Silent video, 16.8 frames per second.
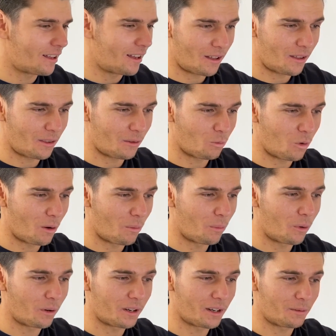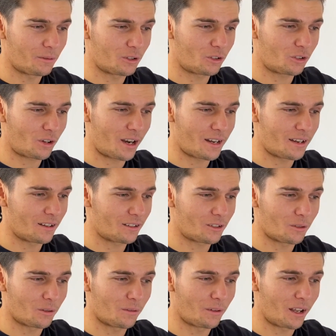At one point it was trading at
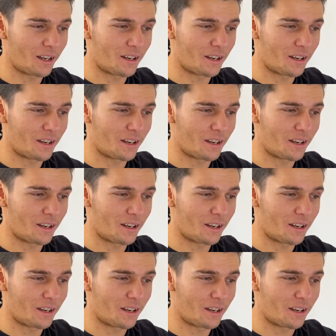sort of like